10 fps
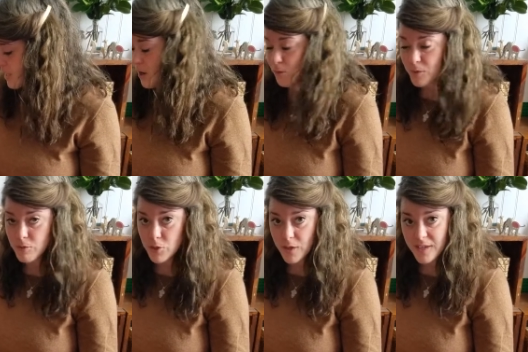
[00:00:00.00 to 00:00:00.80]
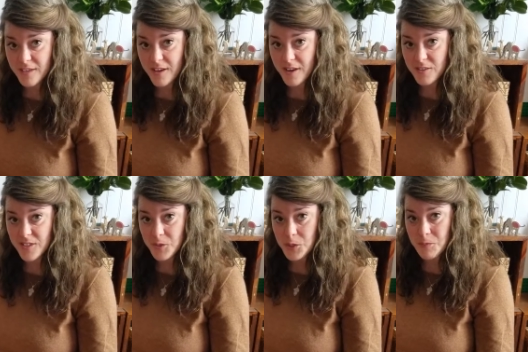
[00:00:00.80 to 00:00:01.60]
I hope you enjoyed it and I'll
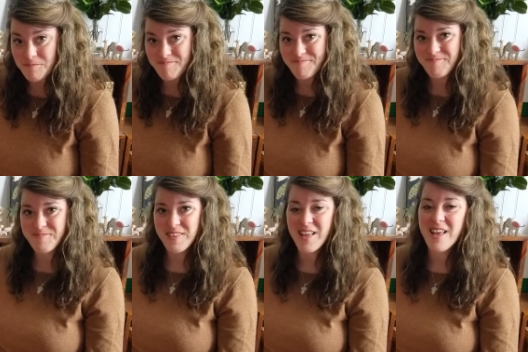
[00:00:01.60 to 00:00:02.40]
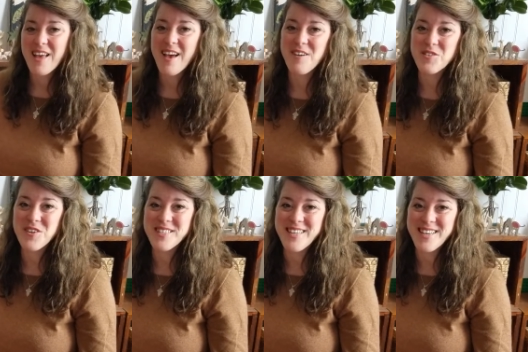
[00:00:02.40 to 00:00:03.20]
see you soon. Have a
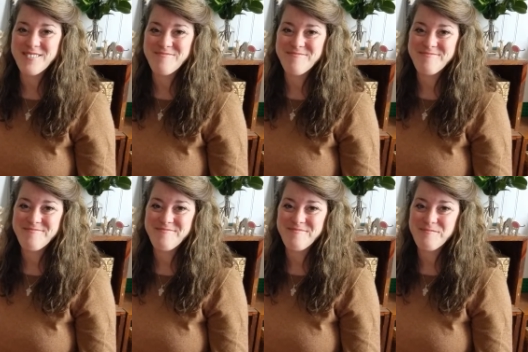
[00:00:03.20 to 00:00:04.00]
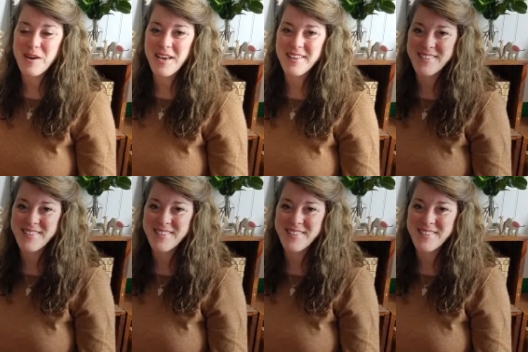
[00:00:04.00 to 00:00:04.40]
great day. Bye.